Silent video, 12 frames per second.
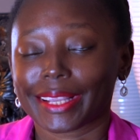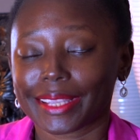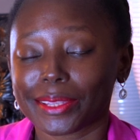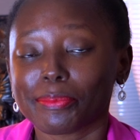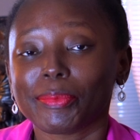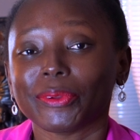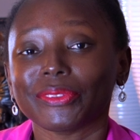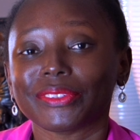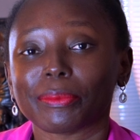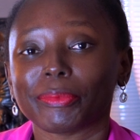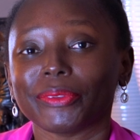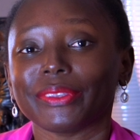keep on
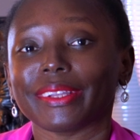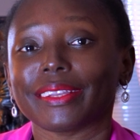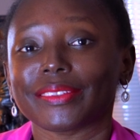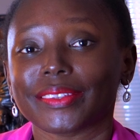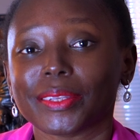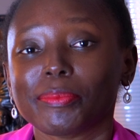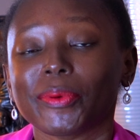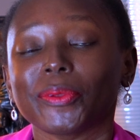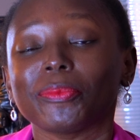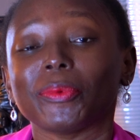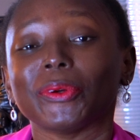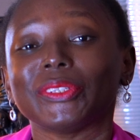supporting us, keep
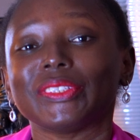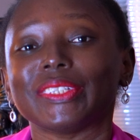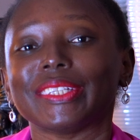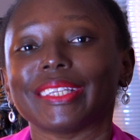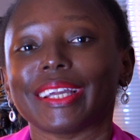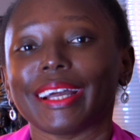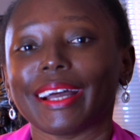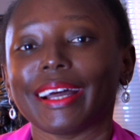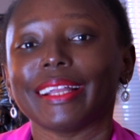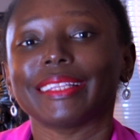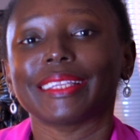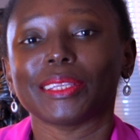on watching,
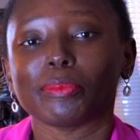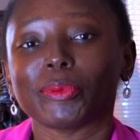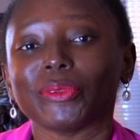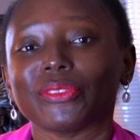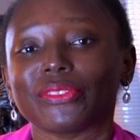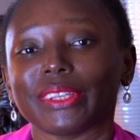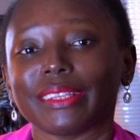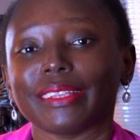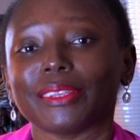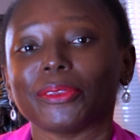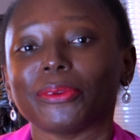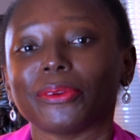and keep on sending
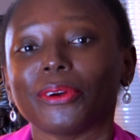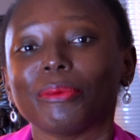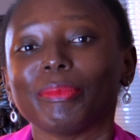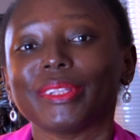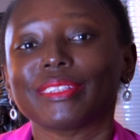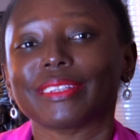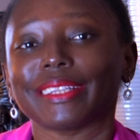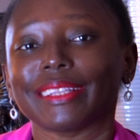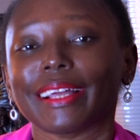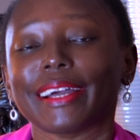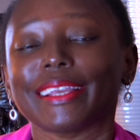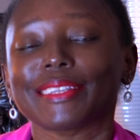your comments
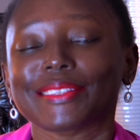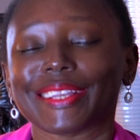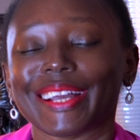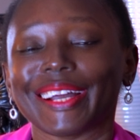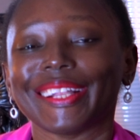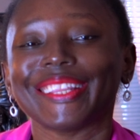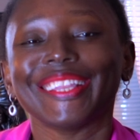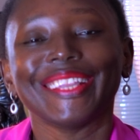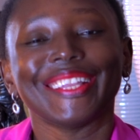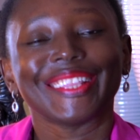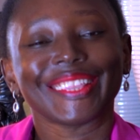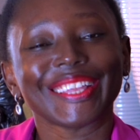and likes. And
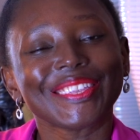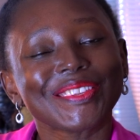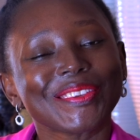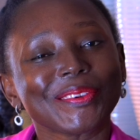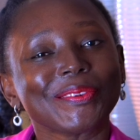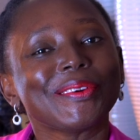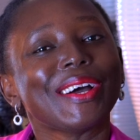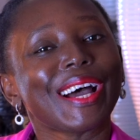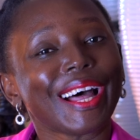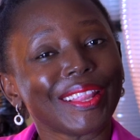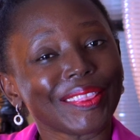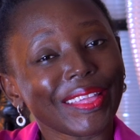thank you.
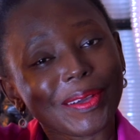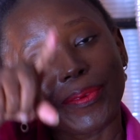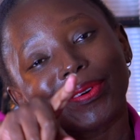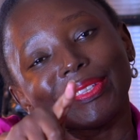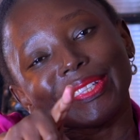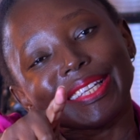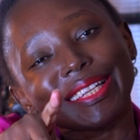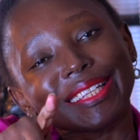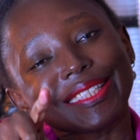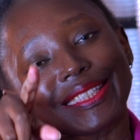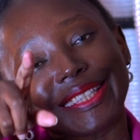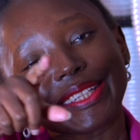And that was
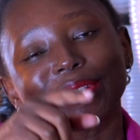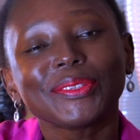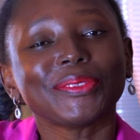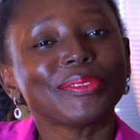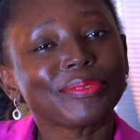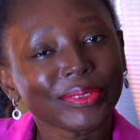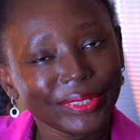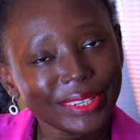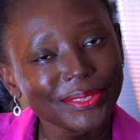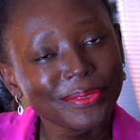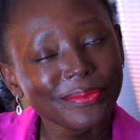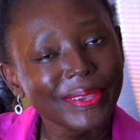it. Stay tuned for
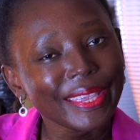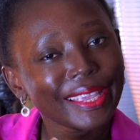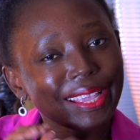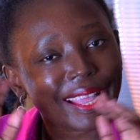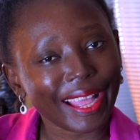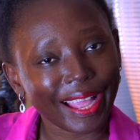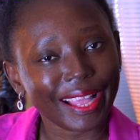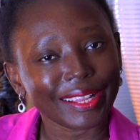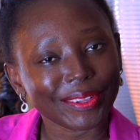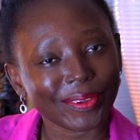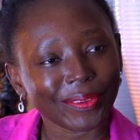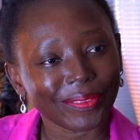next week
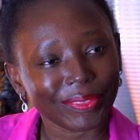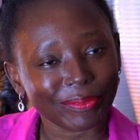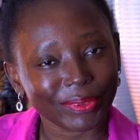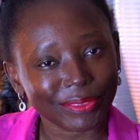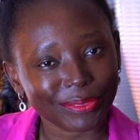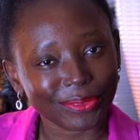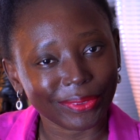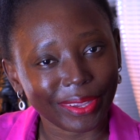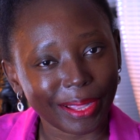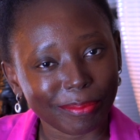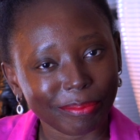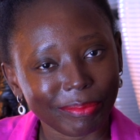and all the books to
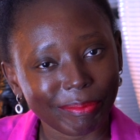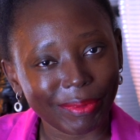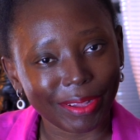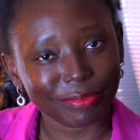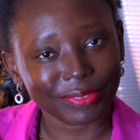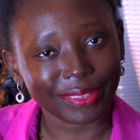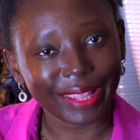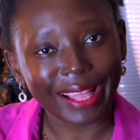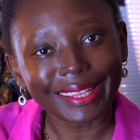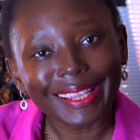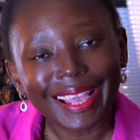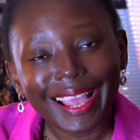come after
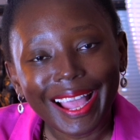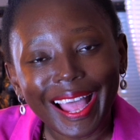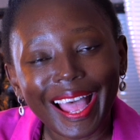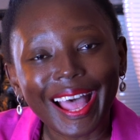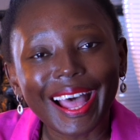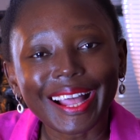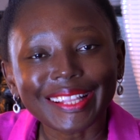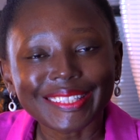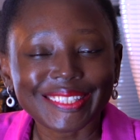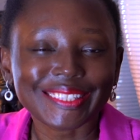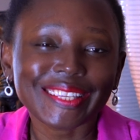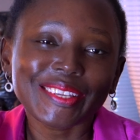that.
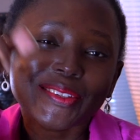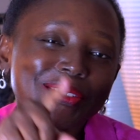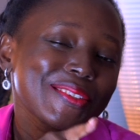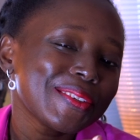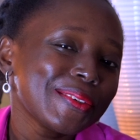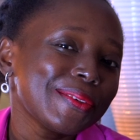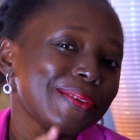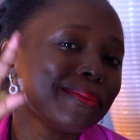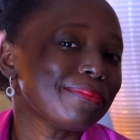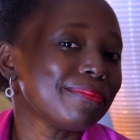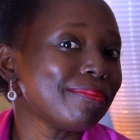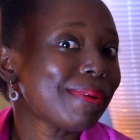And see you
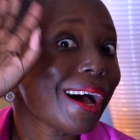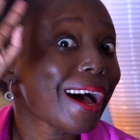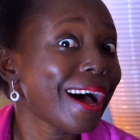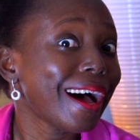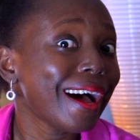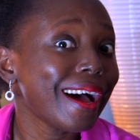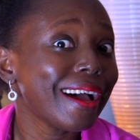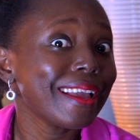soon. Bye.